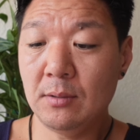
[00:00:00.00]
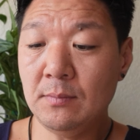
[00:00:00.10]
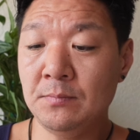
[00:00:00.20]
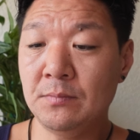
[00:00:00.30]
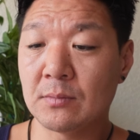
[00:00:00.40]

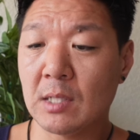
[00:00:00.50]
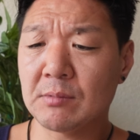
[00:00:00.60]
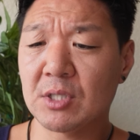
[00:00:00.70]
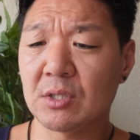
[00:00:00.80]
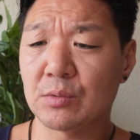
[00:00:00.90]
I'm
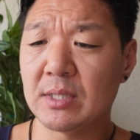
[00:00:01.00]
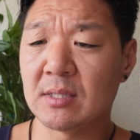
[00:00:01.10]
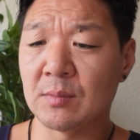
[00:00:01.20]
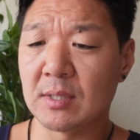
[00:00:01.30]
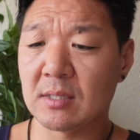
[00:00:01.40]
just going to read
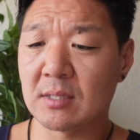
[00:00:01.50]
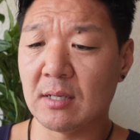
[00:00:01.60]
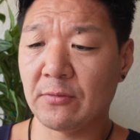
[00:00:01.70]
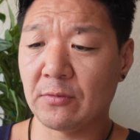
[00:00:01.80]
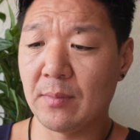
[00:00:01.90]
some of this
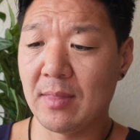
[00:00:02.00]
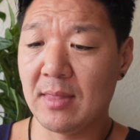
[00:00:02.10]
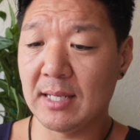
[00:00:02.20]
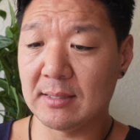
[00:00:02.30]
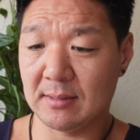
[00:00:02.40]
stuff from
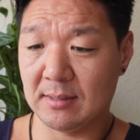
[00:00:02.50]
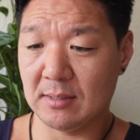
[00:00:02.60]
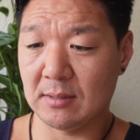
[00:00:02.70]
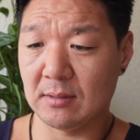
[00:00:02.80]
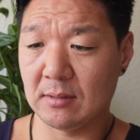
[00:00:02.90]

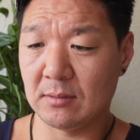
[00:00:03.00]
this